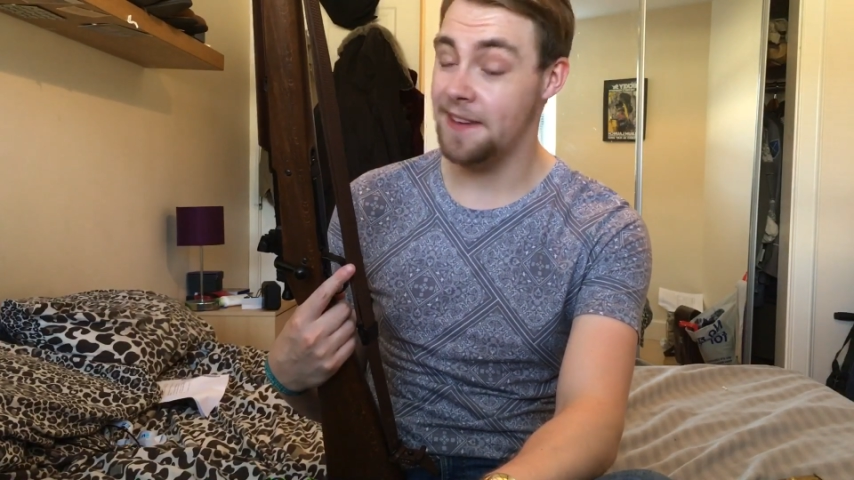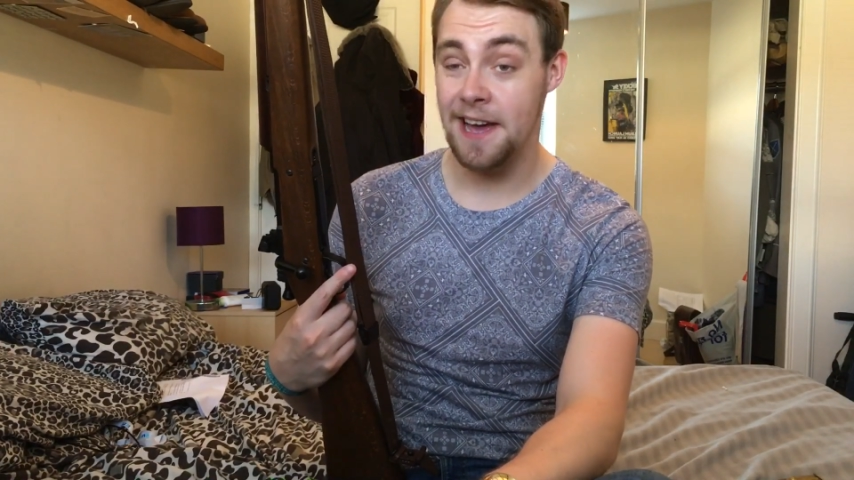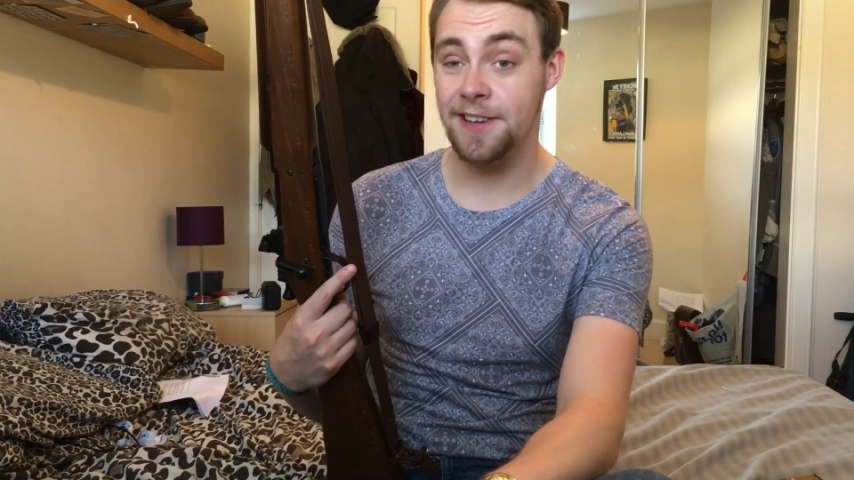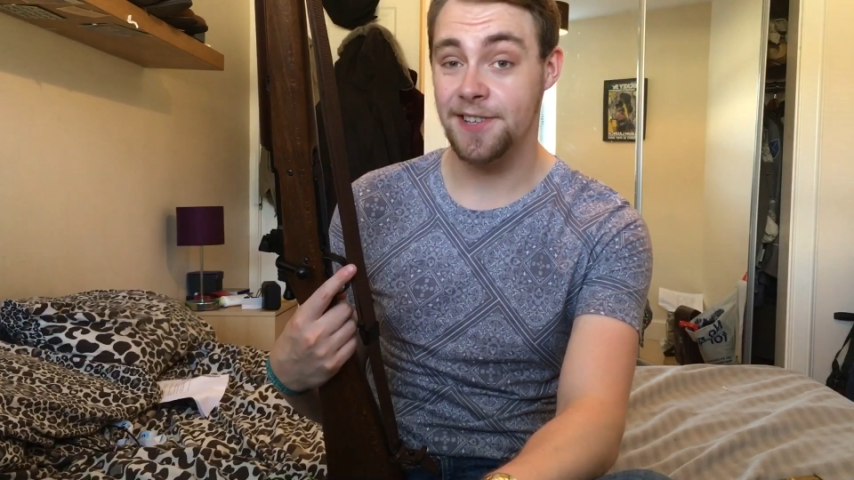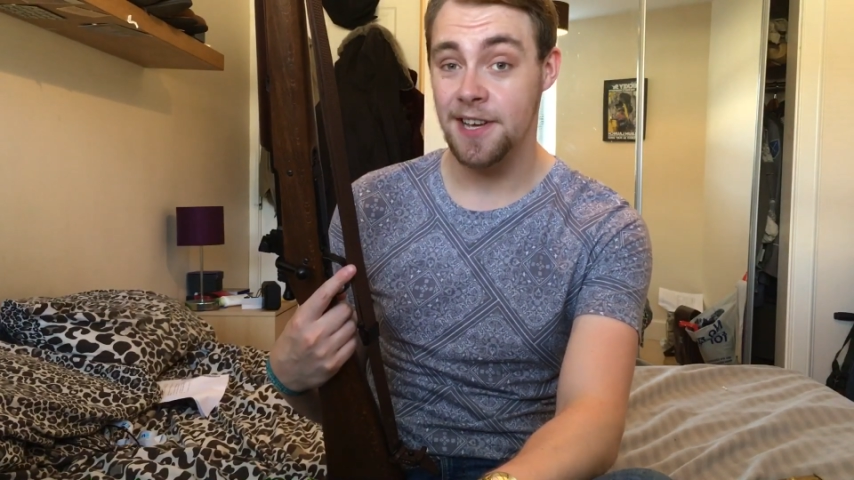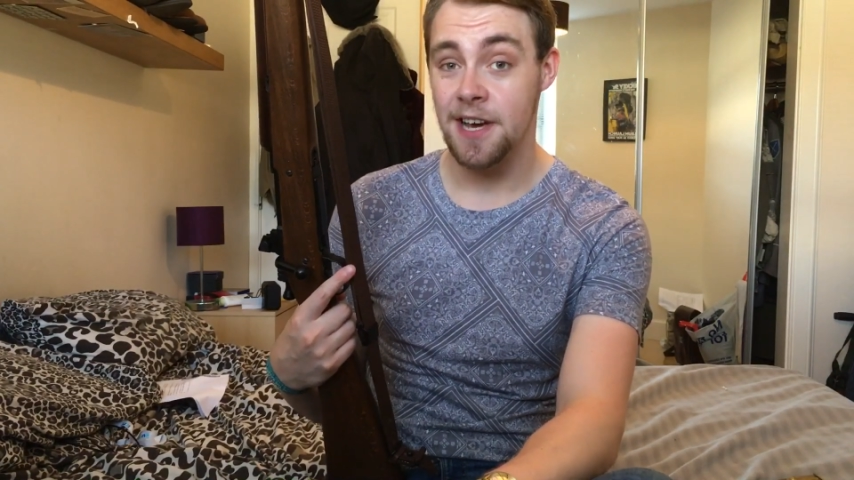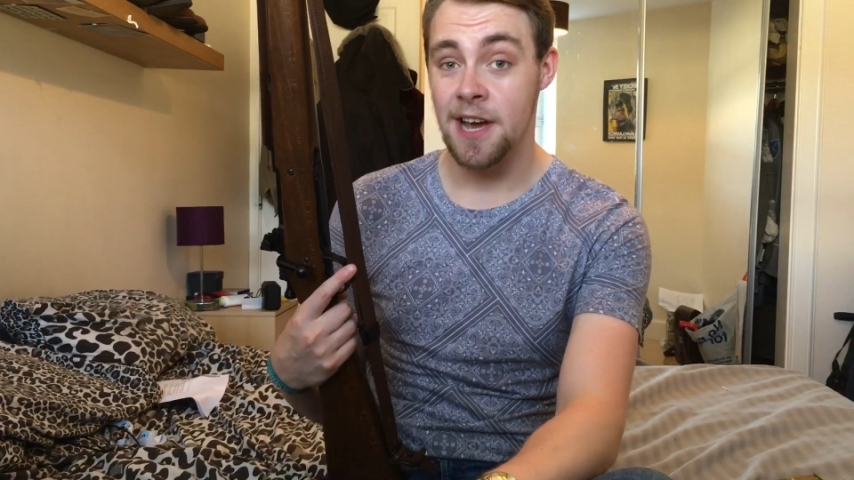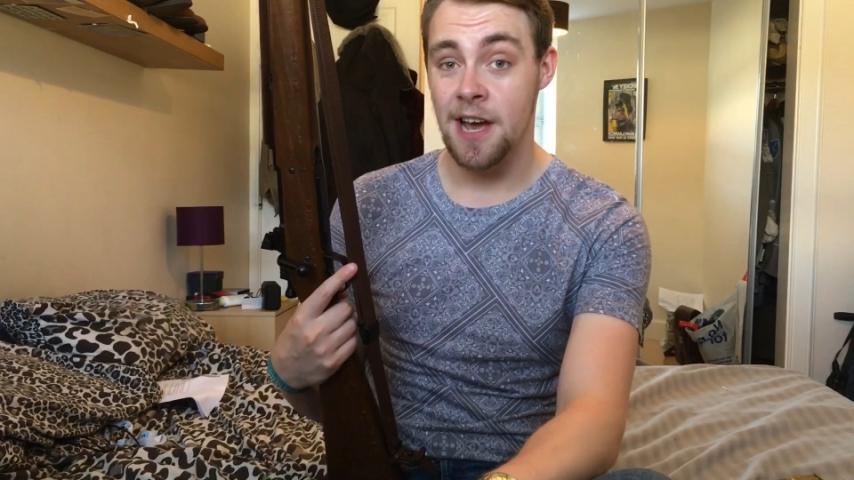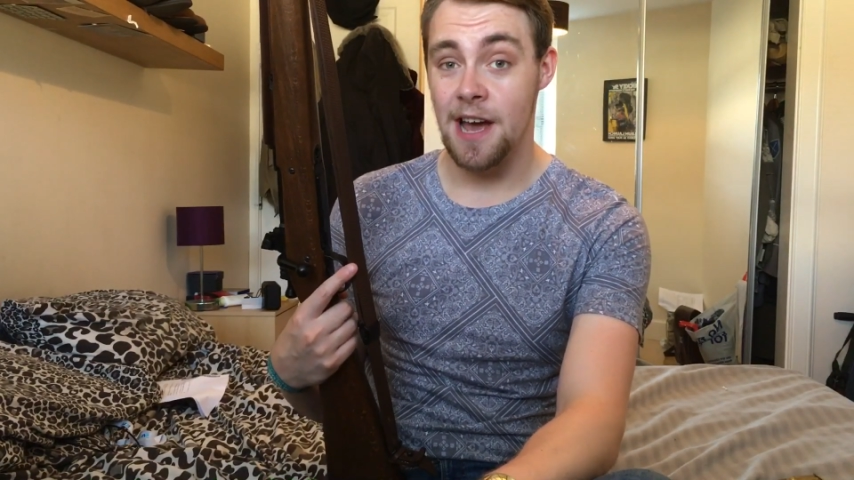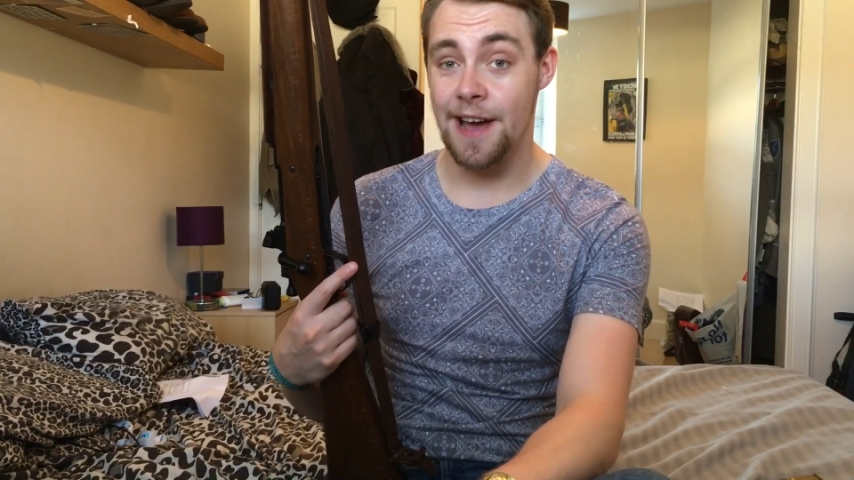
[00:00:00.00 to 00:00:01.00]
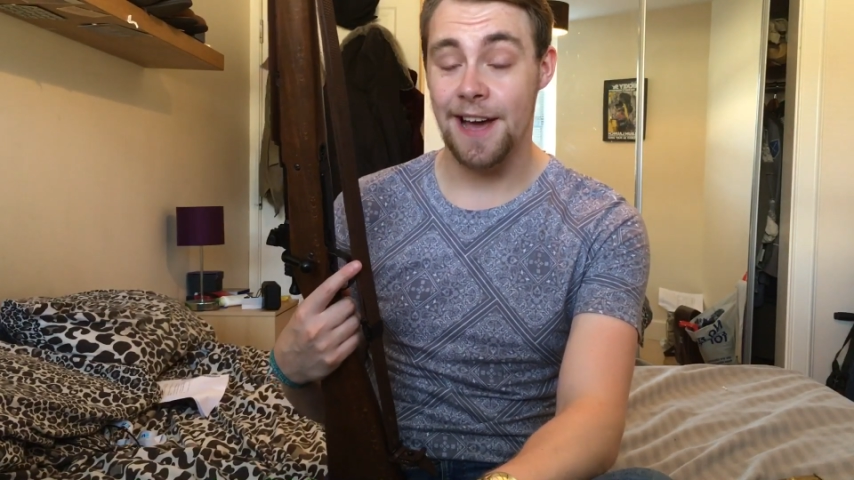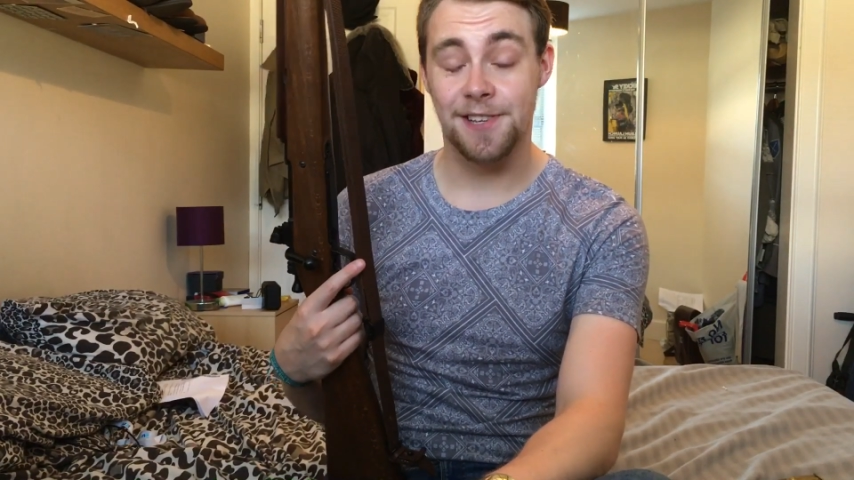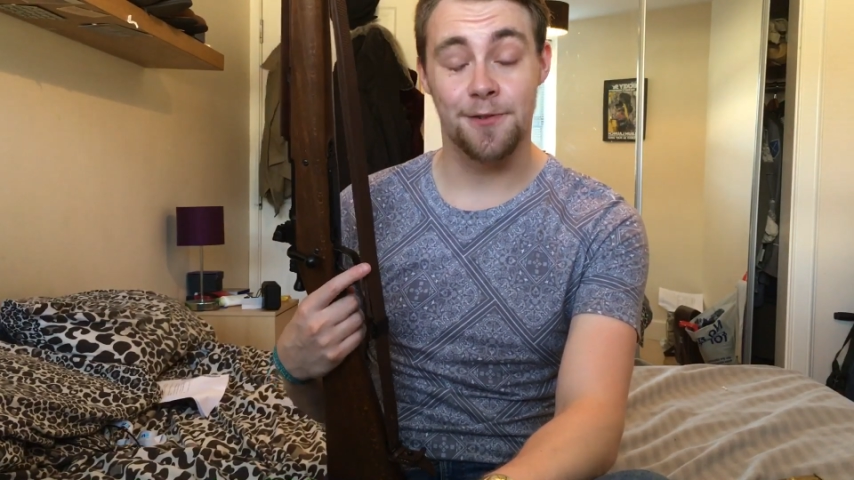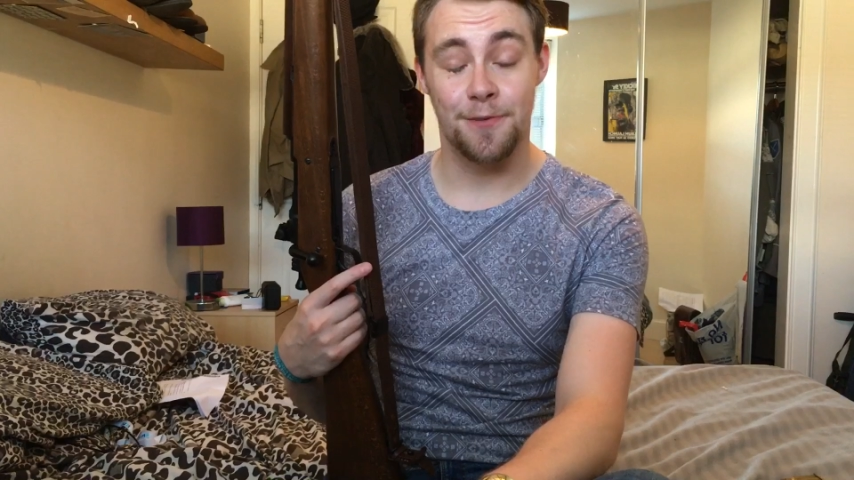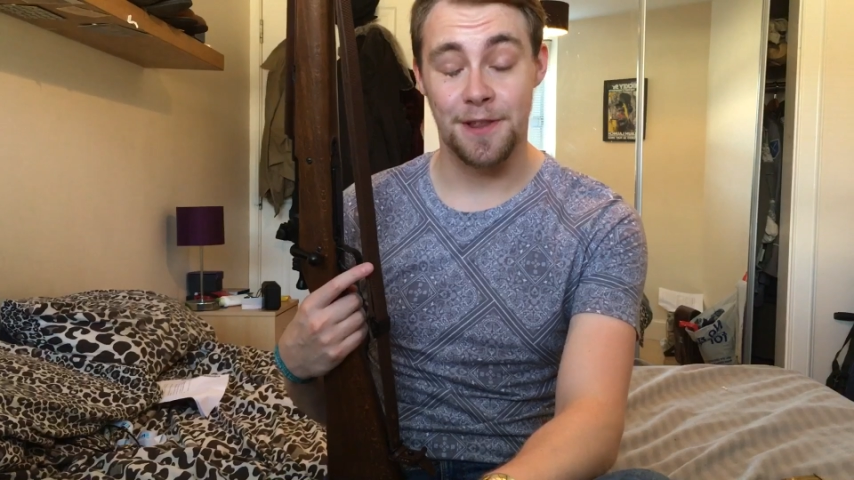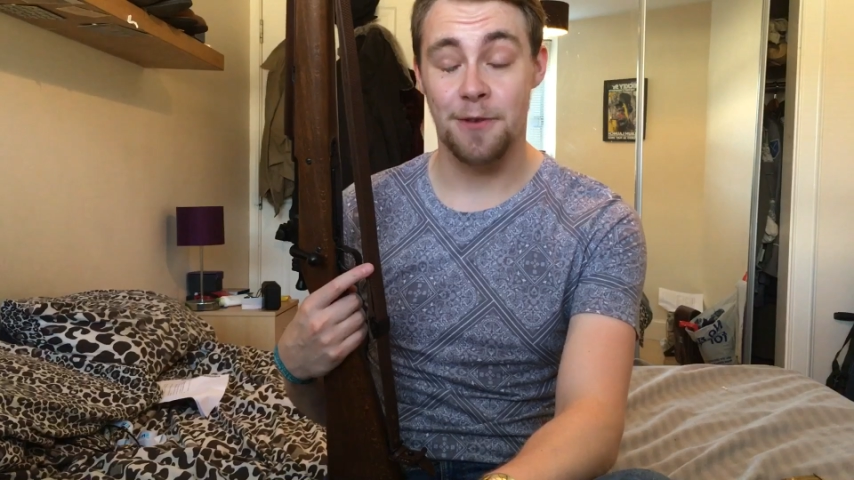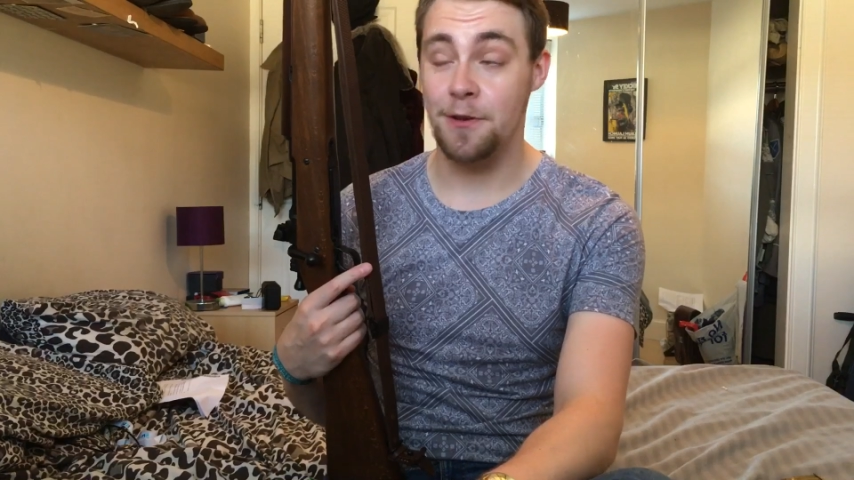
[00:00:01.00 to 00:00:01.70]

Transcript: It is It is a really,